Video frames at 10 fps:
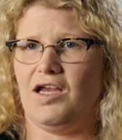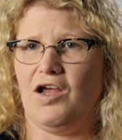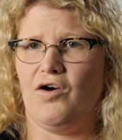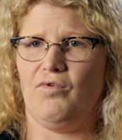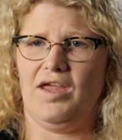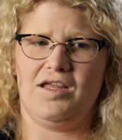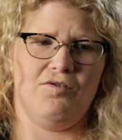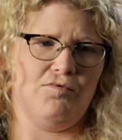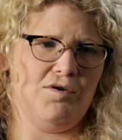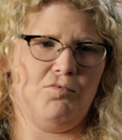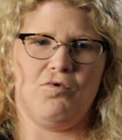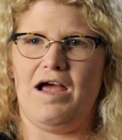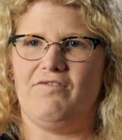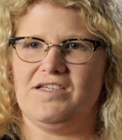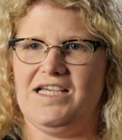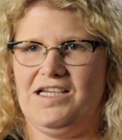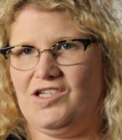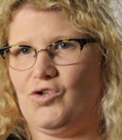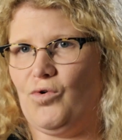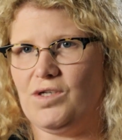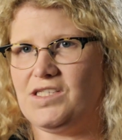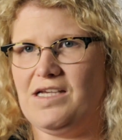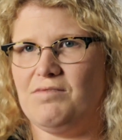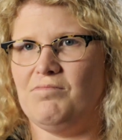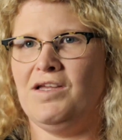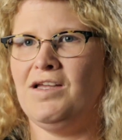the room gravitated towards him.